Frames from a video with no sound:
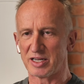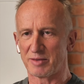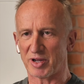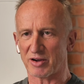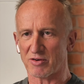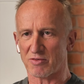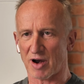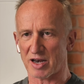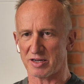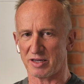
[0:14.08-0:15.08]
a little bit
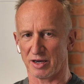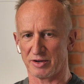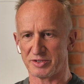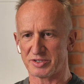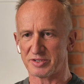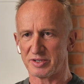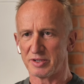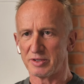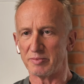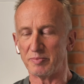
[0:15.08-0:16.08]
grandiose,
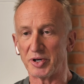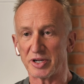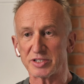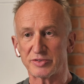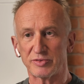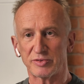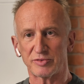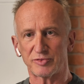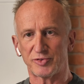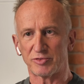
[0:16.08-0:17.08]
but it's
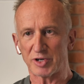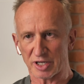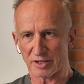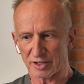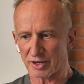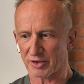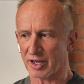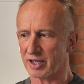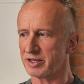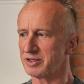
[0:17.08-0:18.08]
for real,
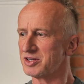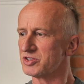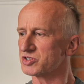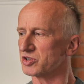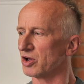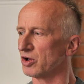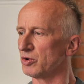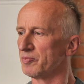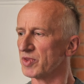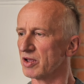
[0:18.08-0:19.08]
okay? So,